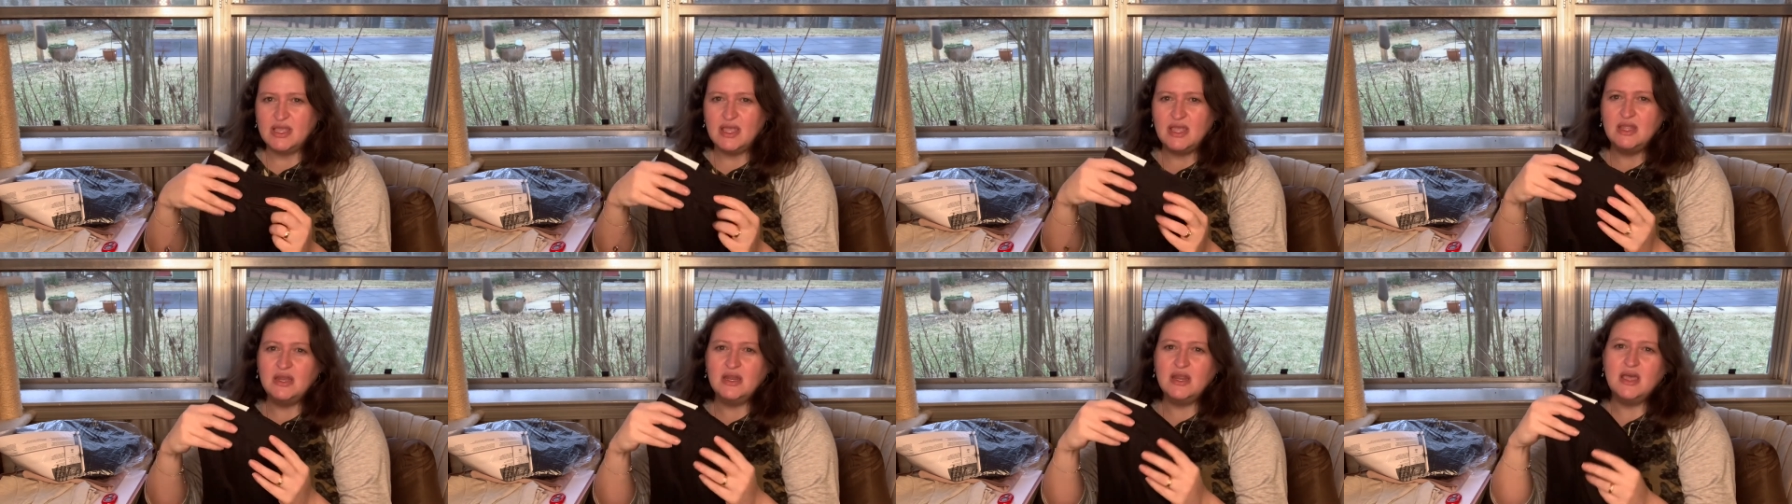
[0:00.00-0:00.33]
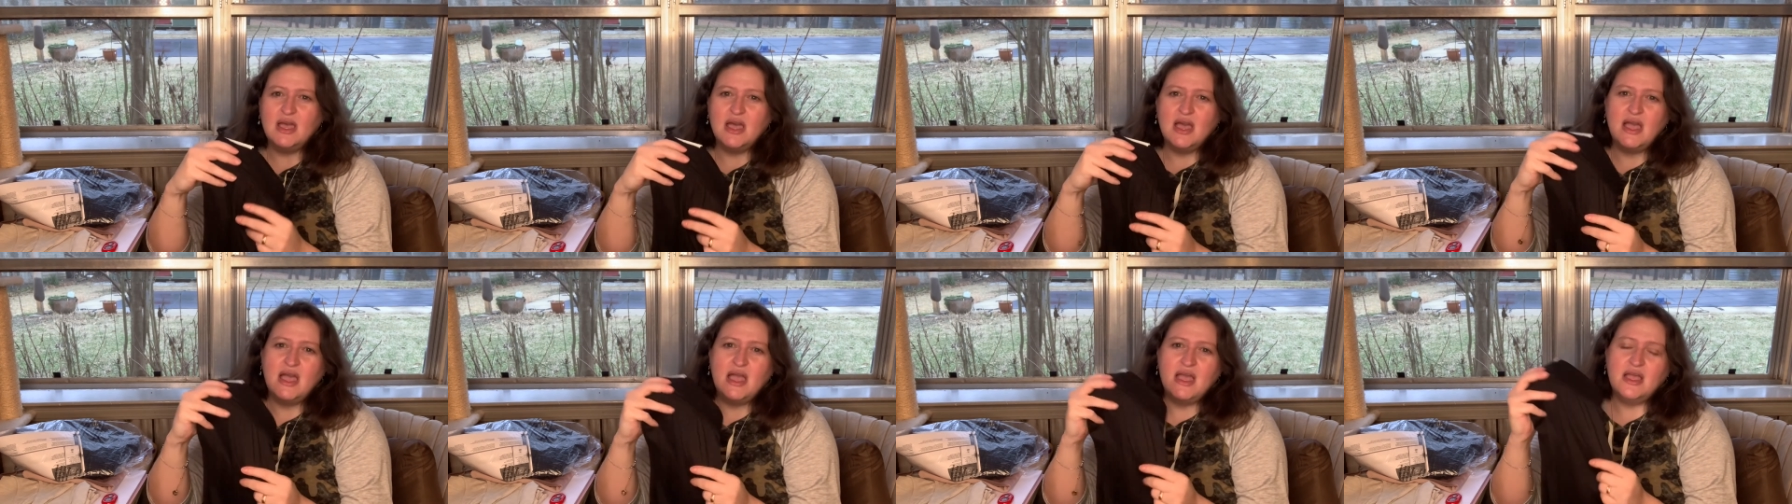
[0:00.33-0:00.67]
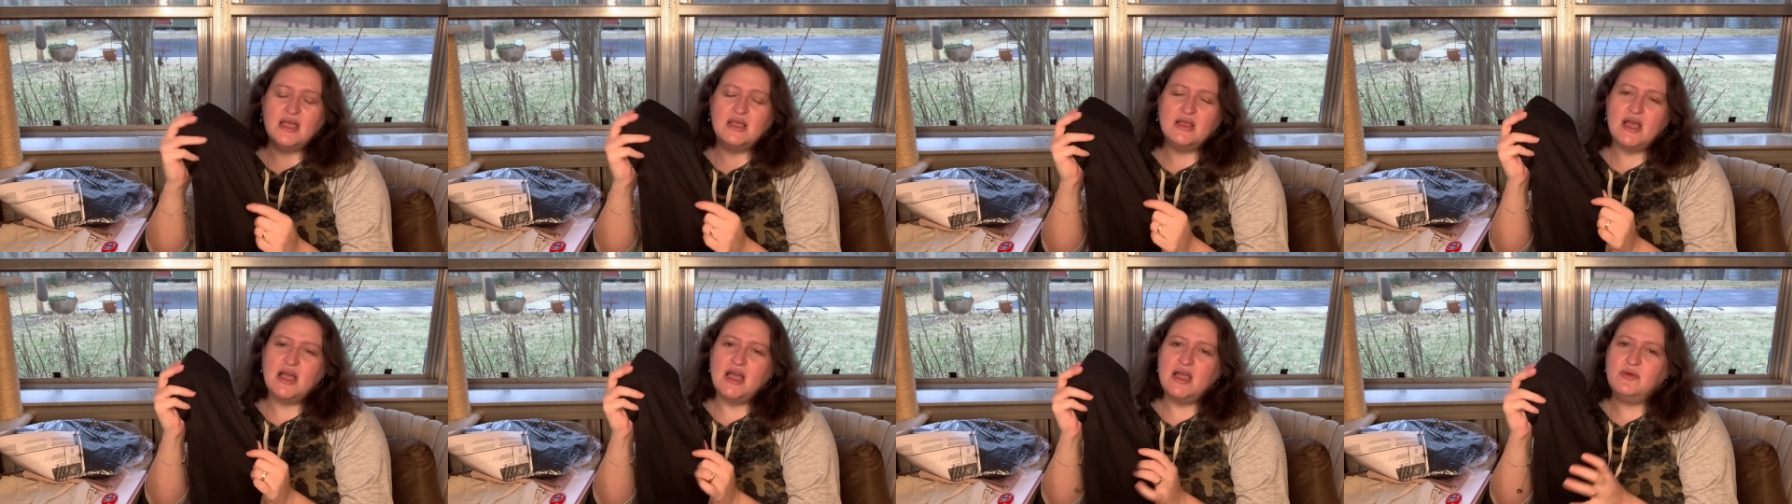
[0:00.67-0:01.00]
And
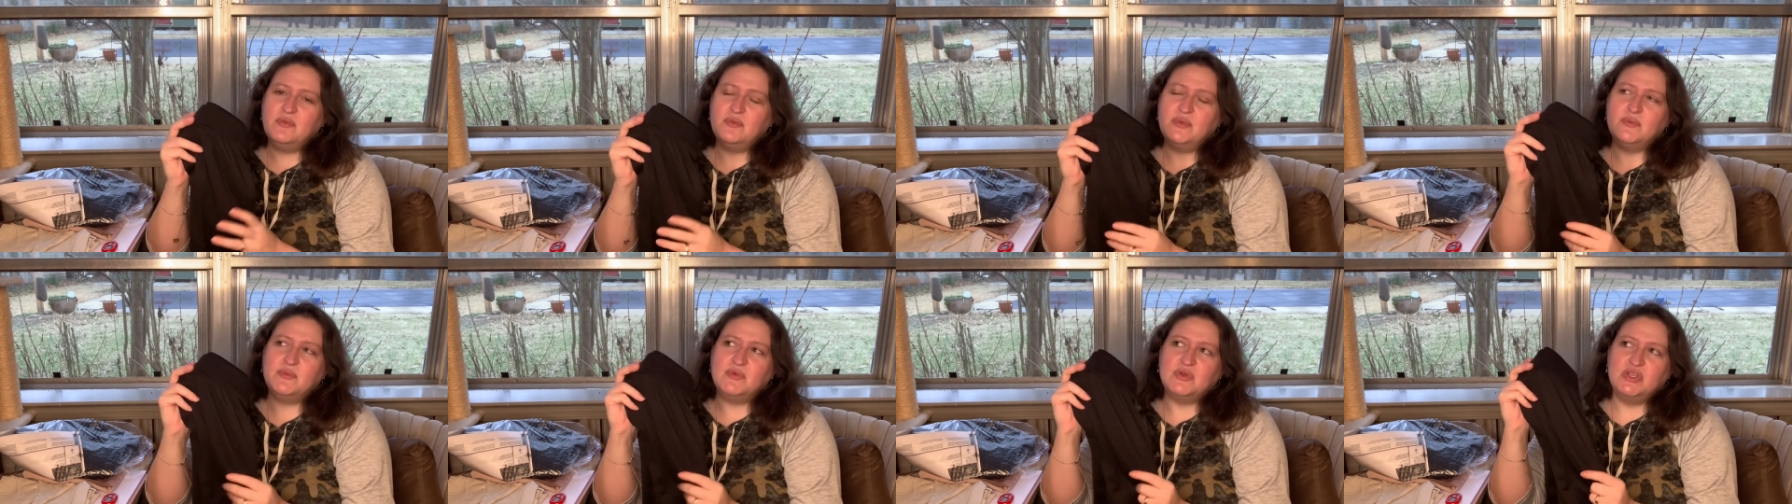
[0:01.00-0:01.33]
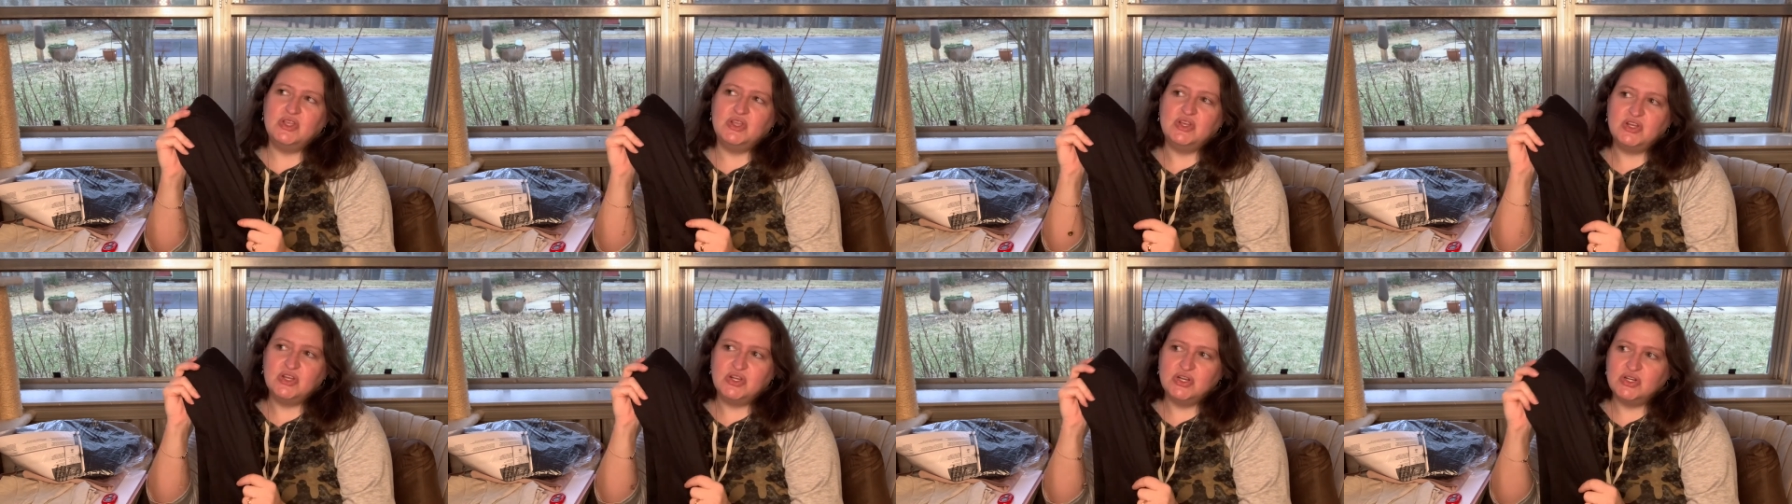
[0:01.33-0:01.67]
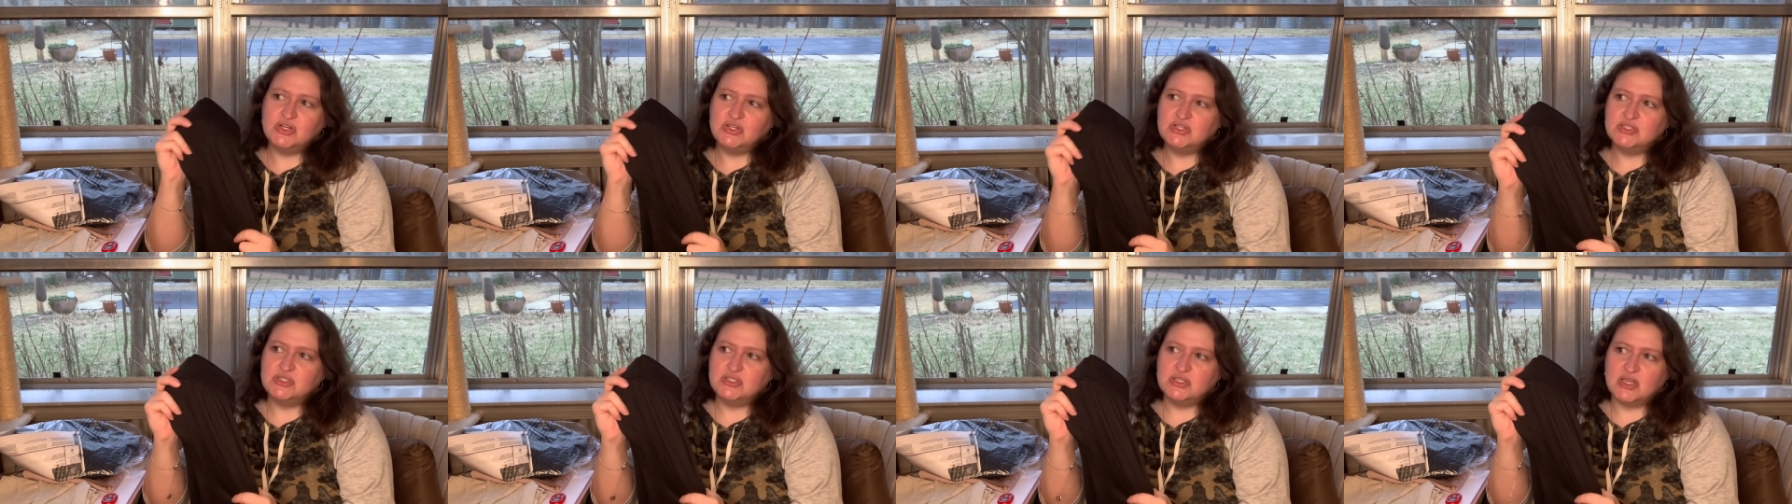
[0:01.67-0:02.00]
I remember
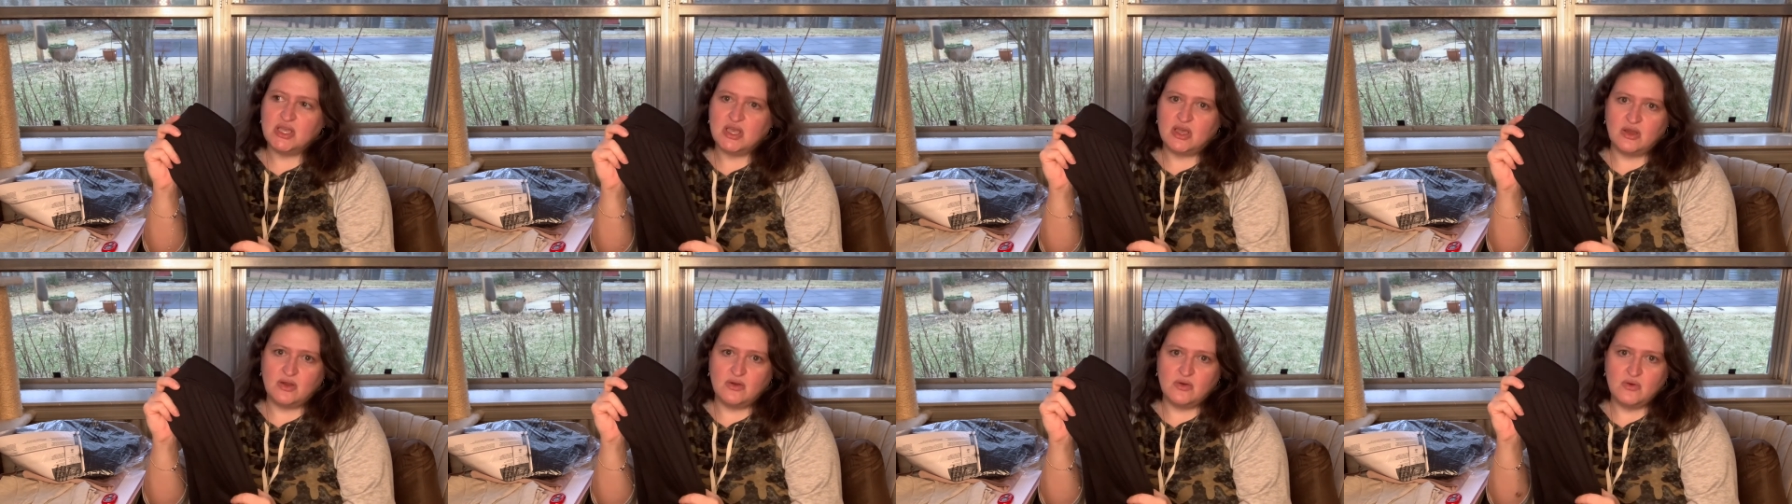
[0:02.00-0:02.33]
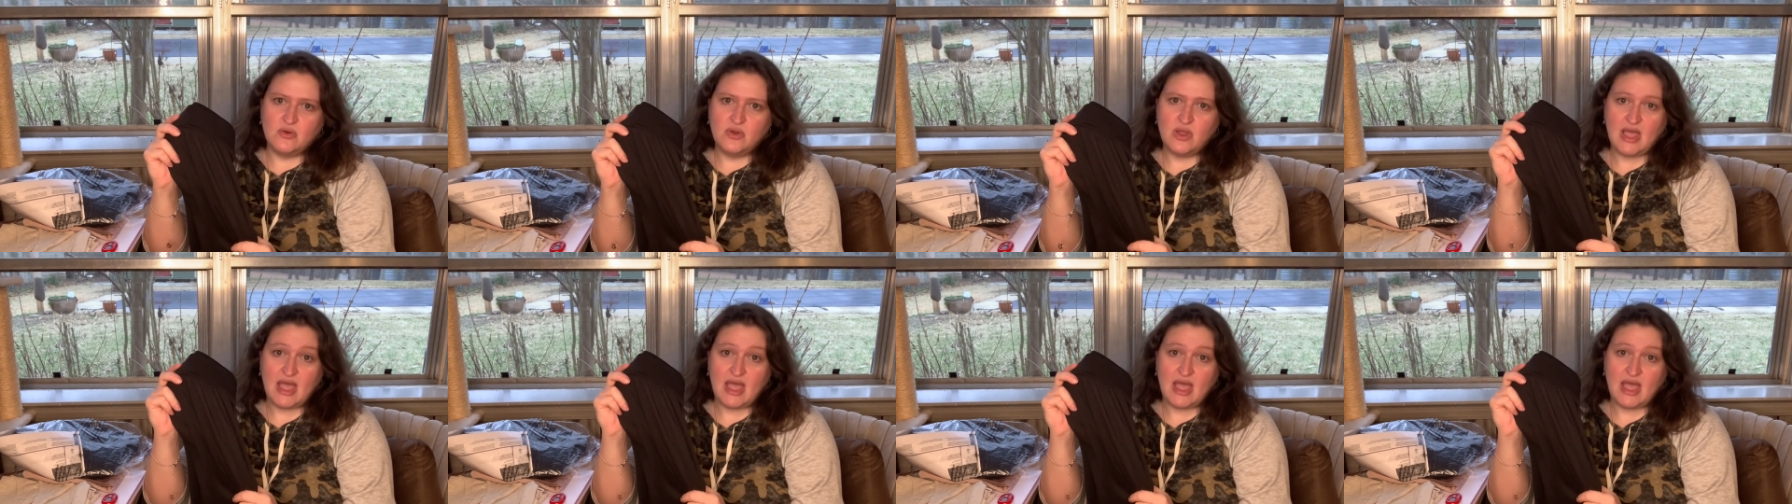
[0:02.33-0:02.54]
years ago,